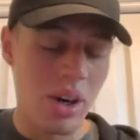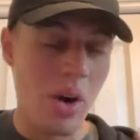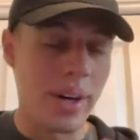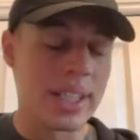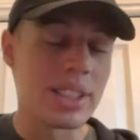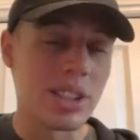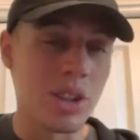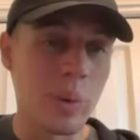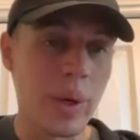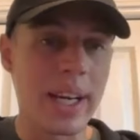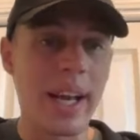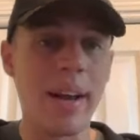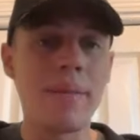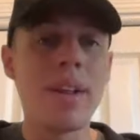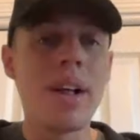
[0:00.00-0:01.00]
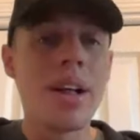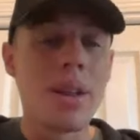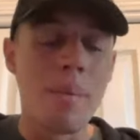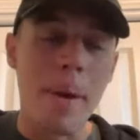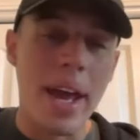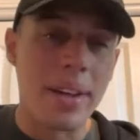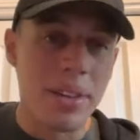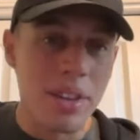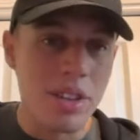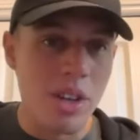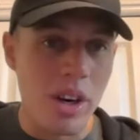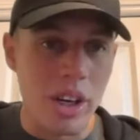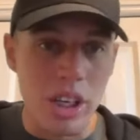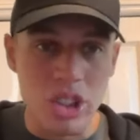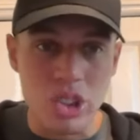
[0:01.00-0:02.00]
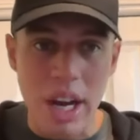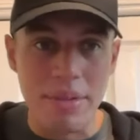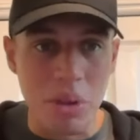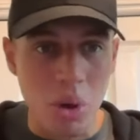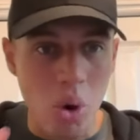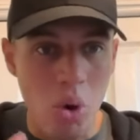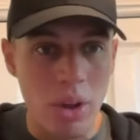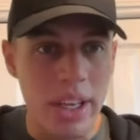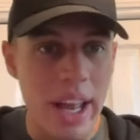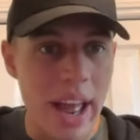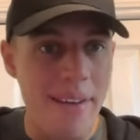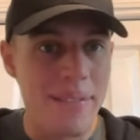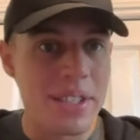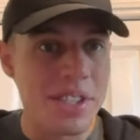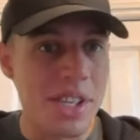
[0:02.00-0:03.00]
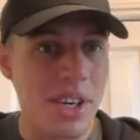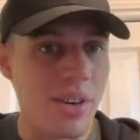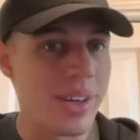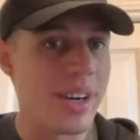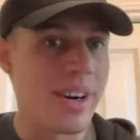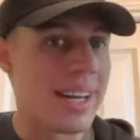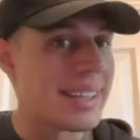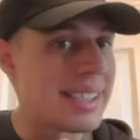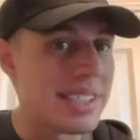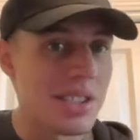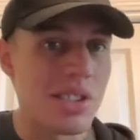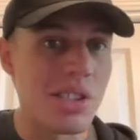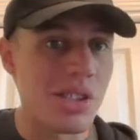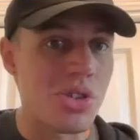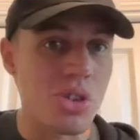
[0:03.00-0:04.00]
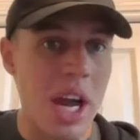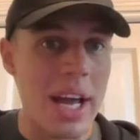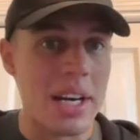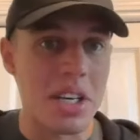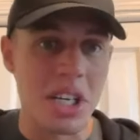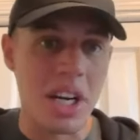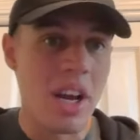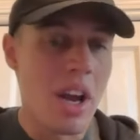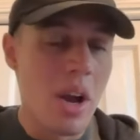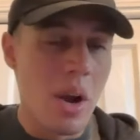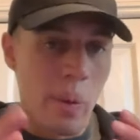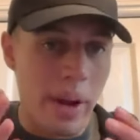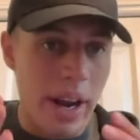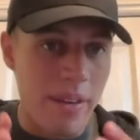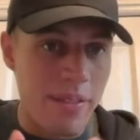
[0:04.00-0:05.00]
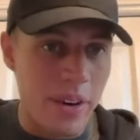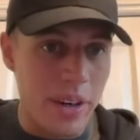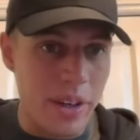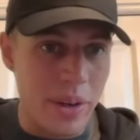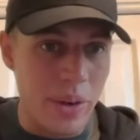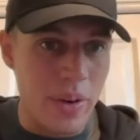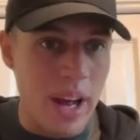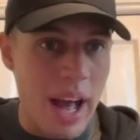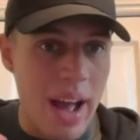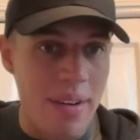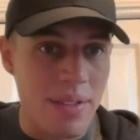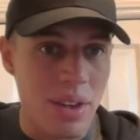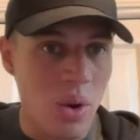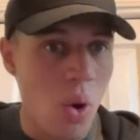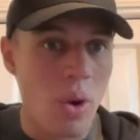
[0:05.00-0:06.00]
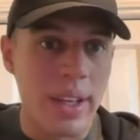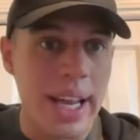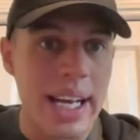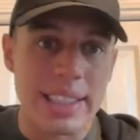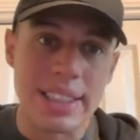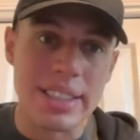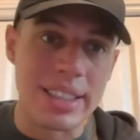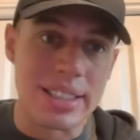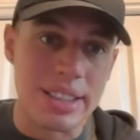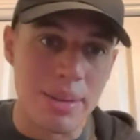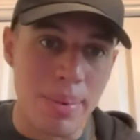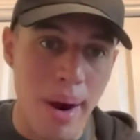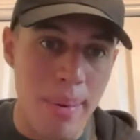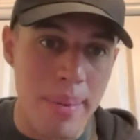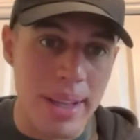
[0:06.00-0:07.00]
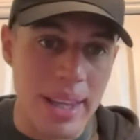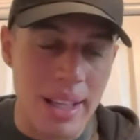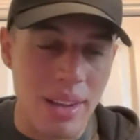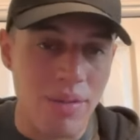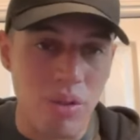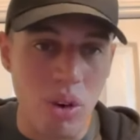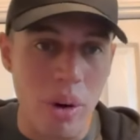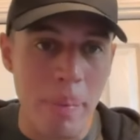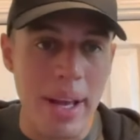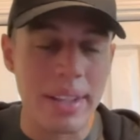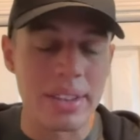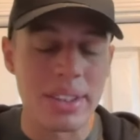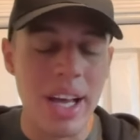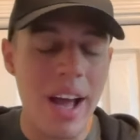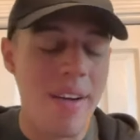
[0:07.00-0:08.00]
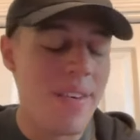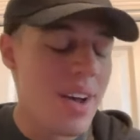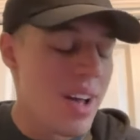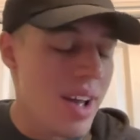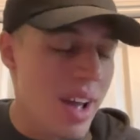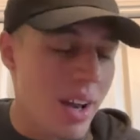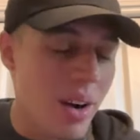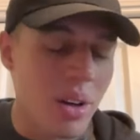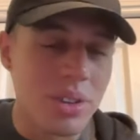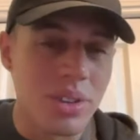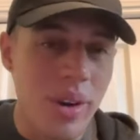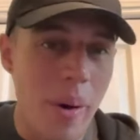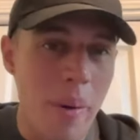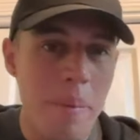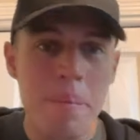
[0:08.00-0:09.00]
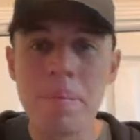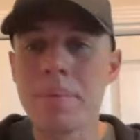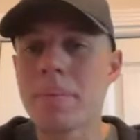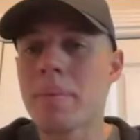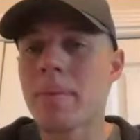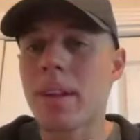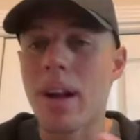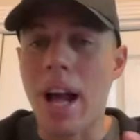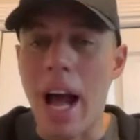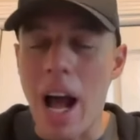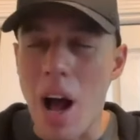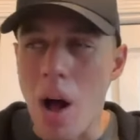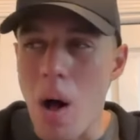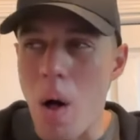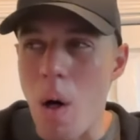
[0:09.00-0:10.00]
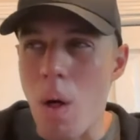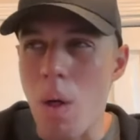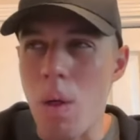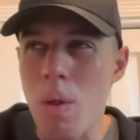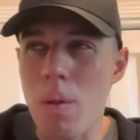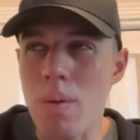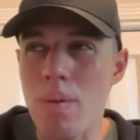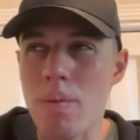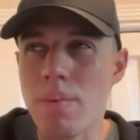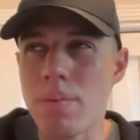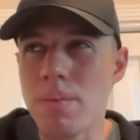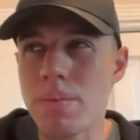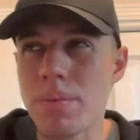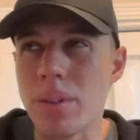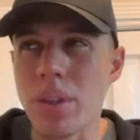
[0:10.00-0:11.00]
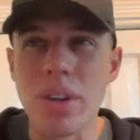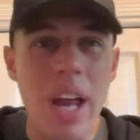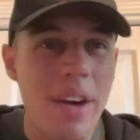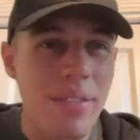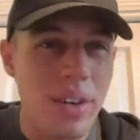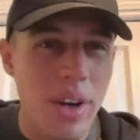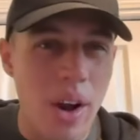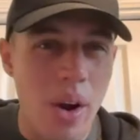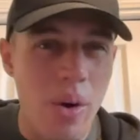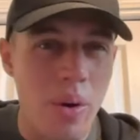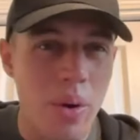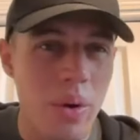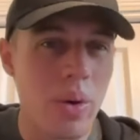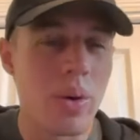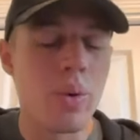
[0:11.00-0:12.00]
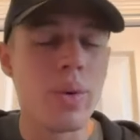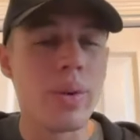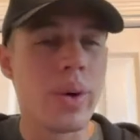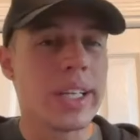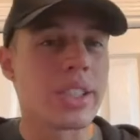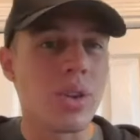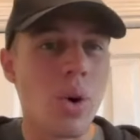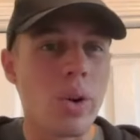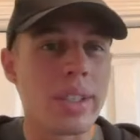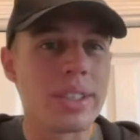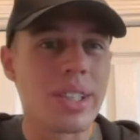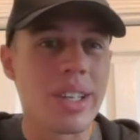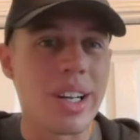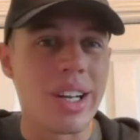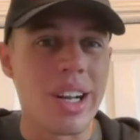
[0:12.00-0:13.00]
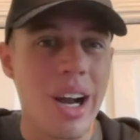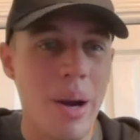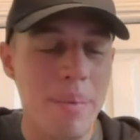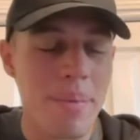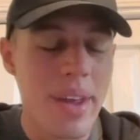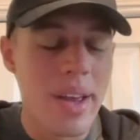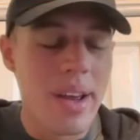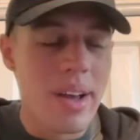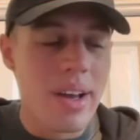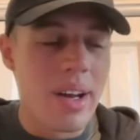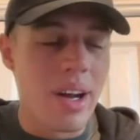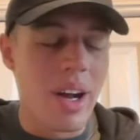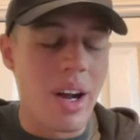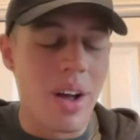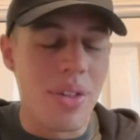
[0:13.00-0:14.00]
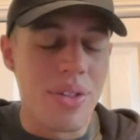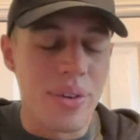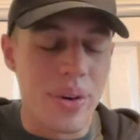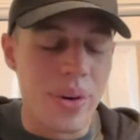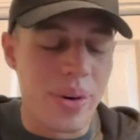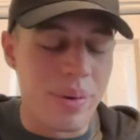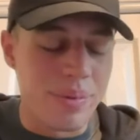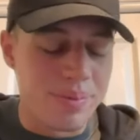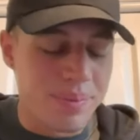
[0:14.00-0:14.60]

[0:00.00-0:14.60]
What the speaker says: into the weekend, the Panthers are going to draft the goalie every single year. And this is the strategy whenever you have the goalie excellence department that the Florida Panthers have. And also how you never know which goalies are going to come through